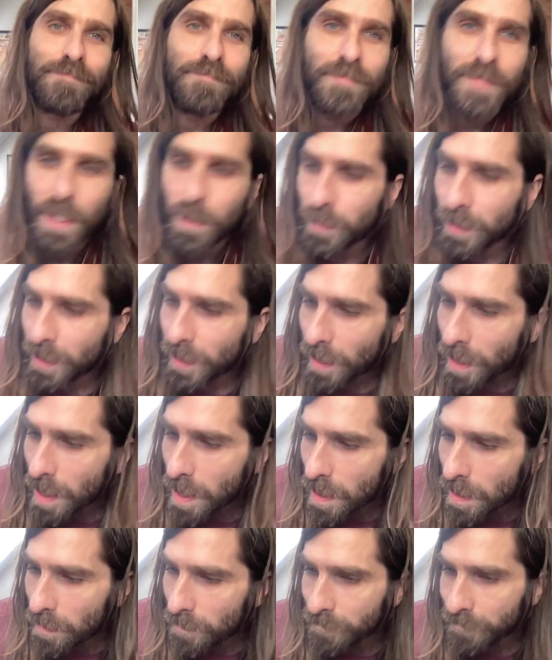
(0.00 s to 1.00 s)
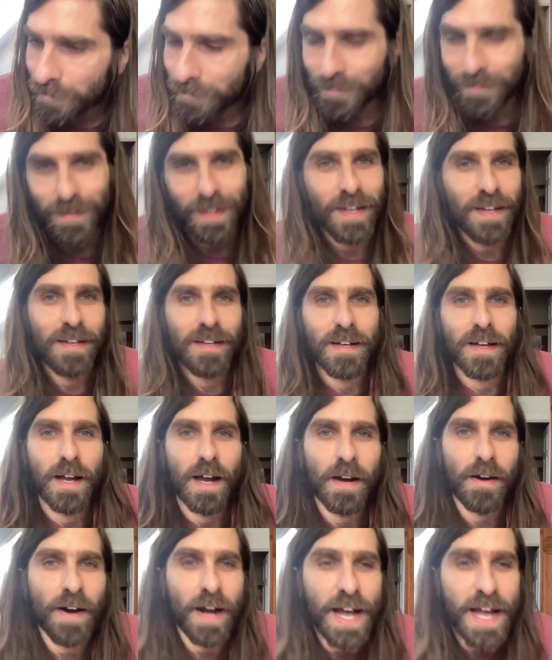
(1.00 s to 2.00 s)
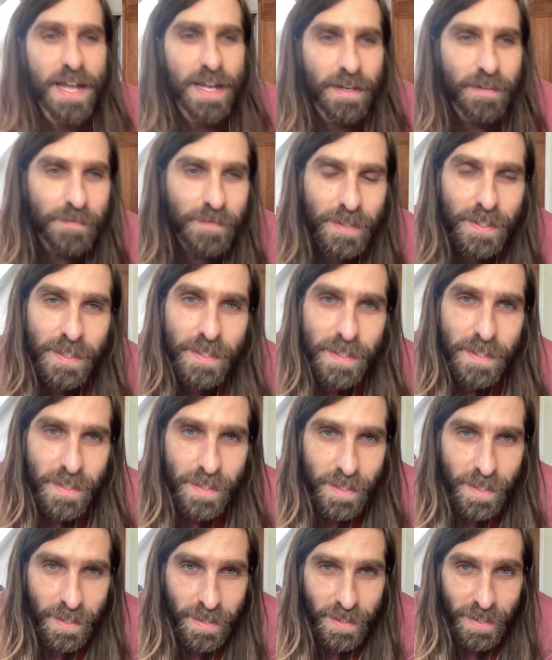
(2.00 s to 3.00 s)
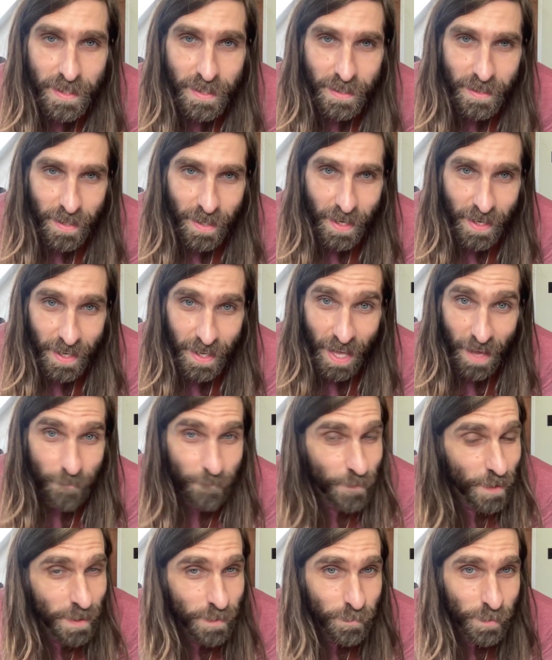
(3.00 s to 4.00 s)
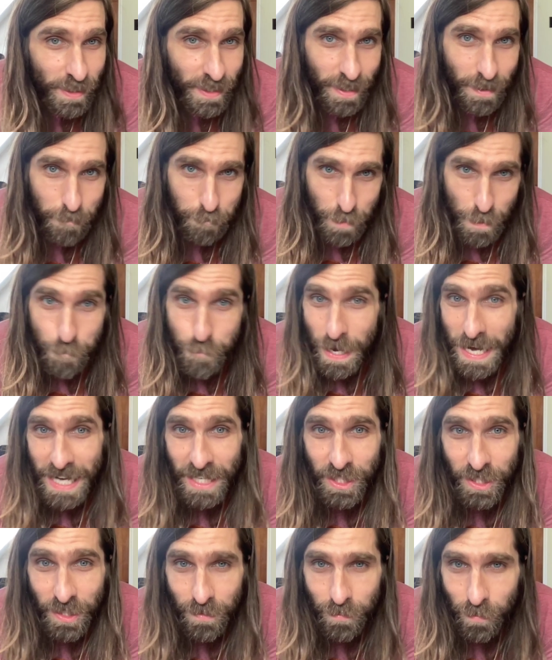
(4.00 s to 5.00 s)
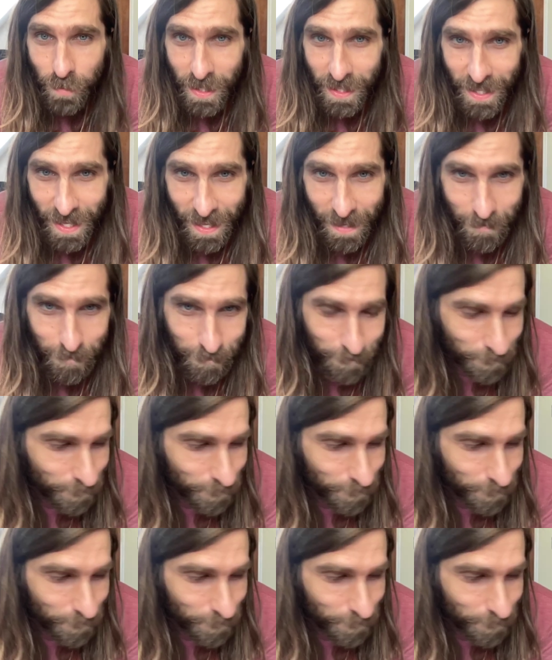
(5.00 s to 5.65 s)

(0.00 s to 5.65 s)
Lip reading: There we go. All right. Have fun with it. Be patient with it.